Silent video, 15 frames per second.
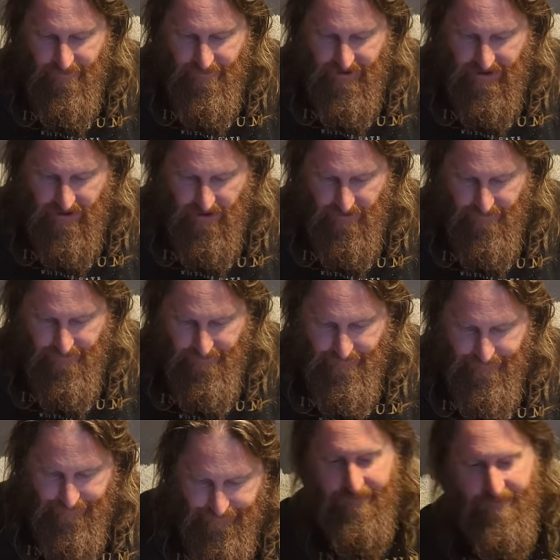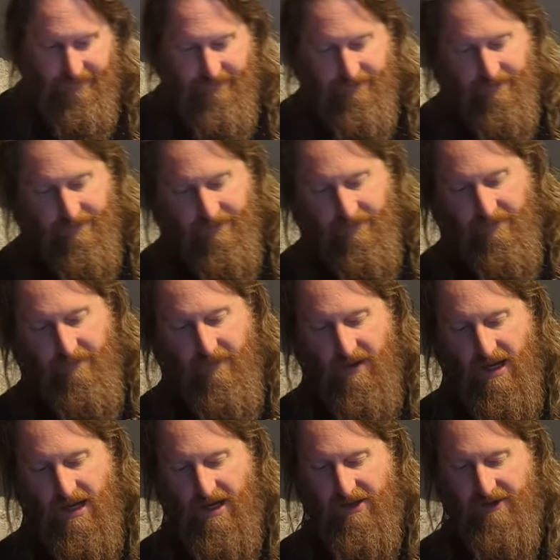beer,
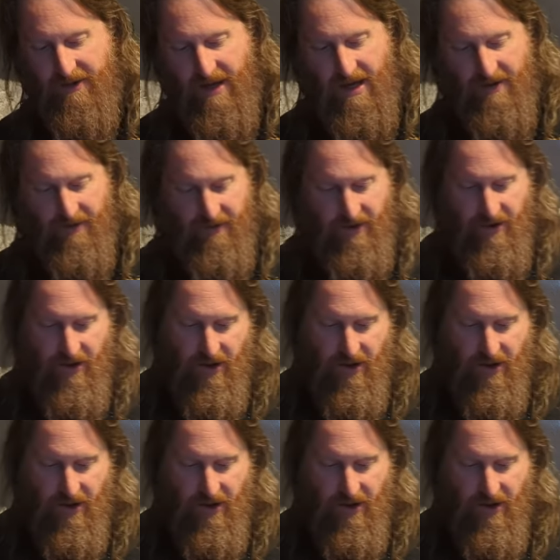and it says,